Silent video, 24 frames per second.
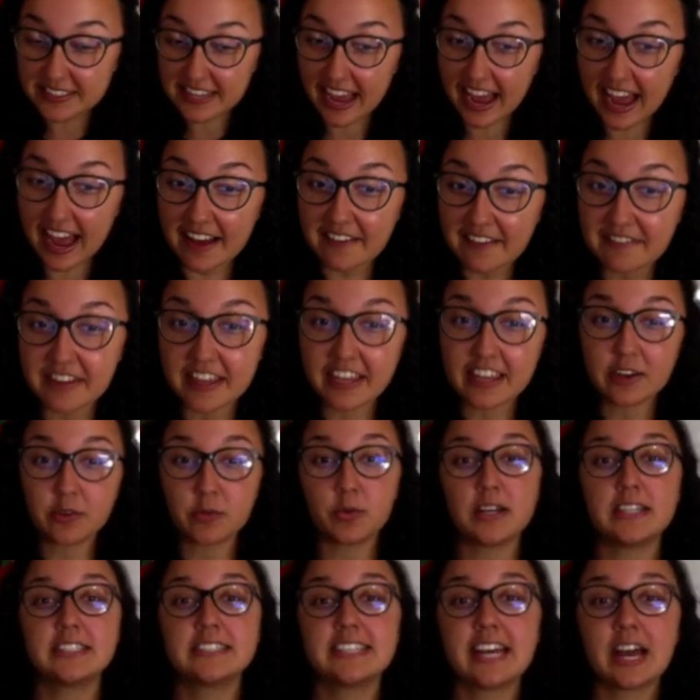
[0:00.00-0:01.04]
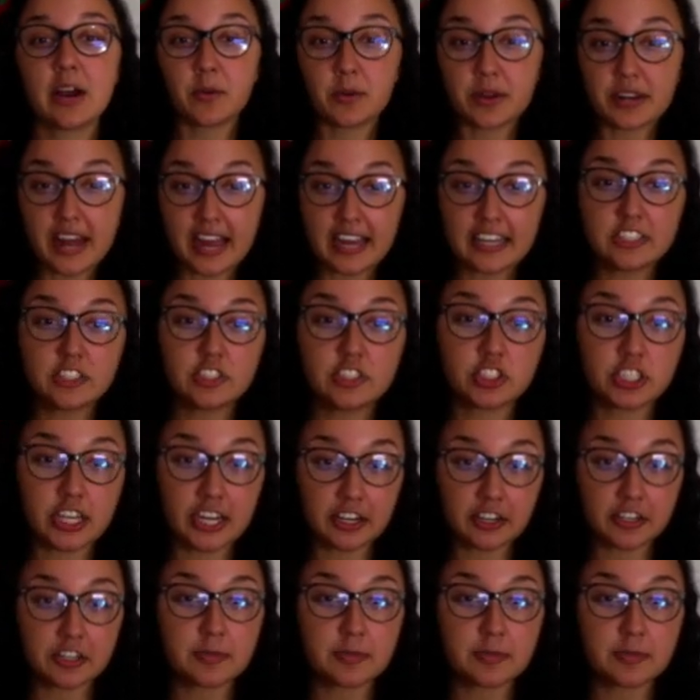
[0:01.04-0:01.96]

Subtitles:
having was that when I shared